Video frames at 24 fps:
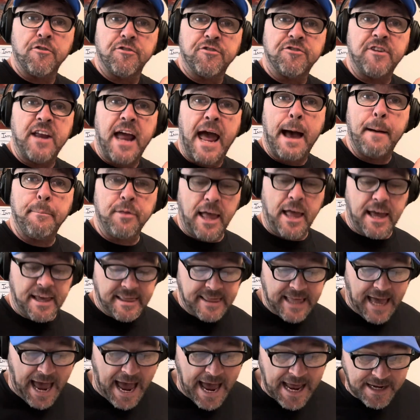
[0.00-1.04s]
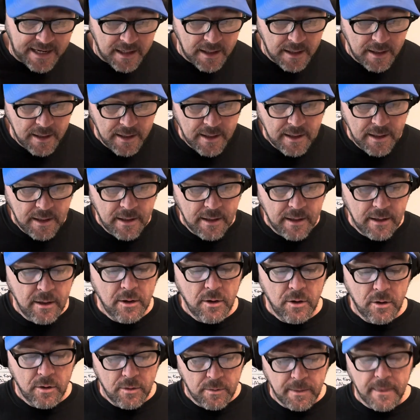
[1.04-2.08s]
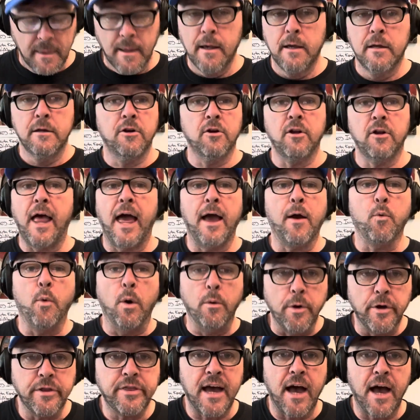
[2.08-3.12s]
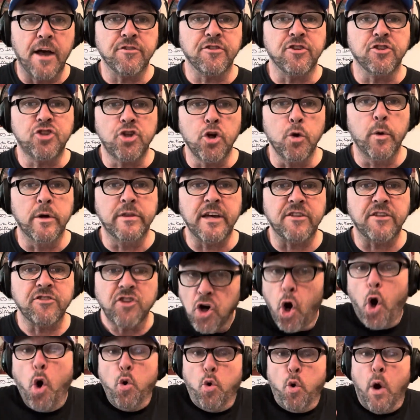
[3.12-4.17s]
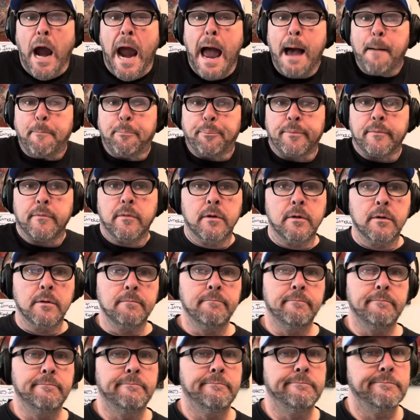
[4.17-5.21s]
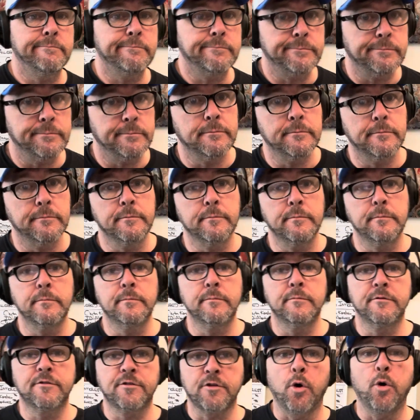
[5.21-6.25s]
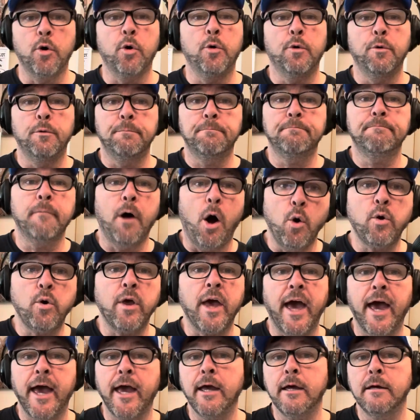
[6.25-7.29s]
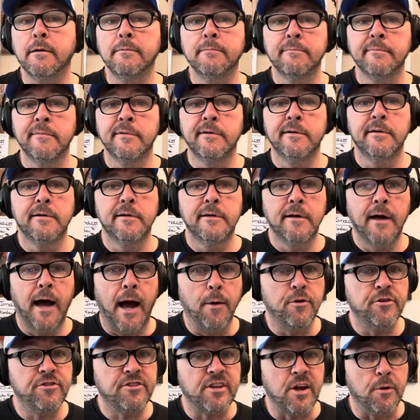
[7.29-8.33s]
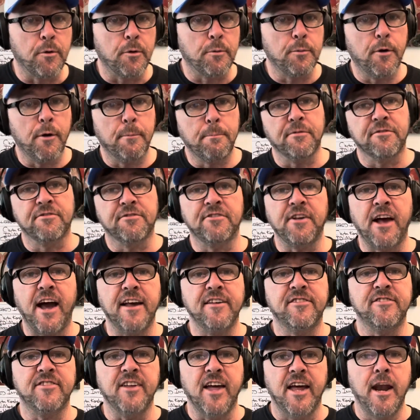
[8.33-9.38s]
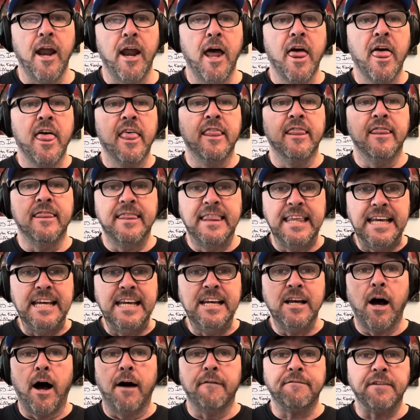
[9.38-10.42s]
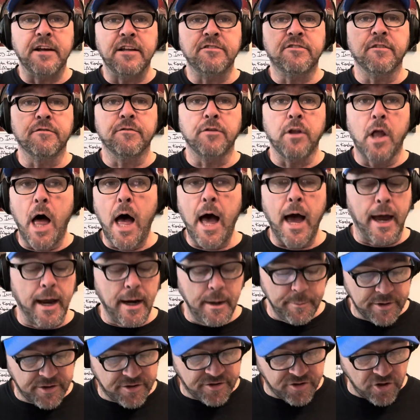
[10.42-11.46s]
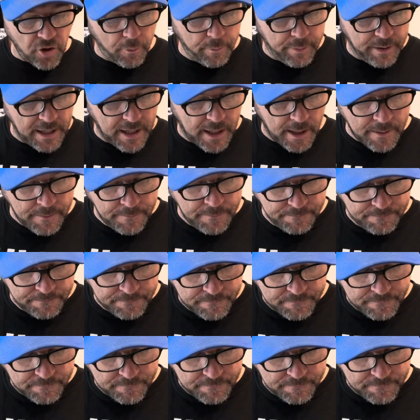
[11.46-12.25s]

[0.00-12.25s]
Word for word: snap like that. You're like one 1,000, two 1,000. Oh crap! So, okay. I wish they were more precise than the offensive line, but so be it.